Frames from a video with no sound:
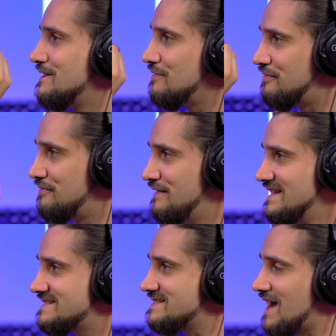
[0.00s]

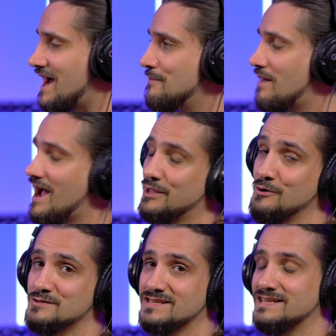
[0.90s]
this time I
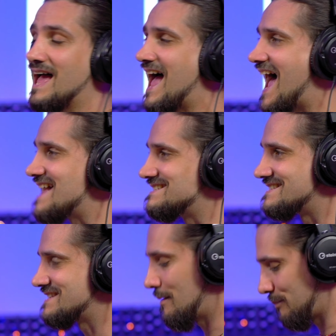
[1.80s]
use it as
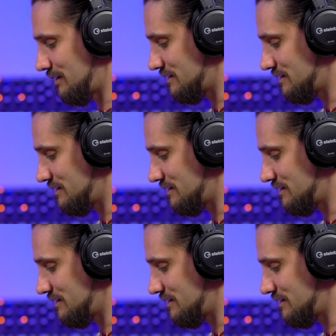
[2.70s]
a sampler.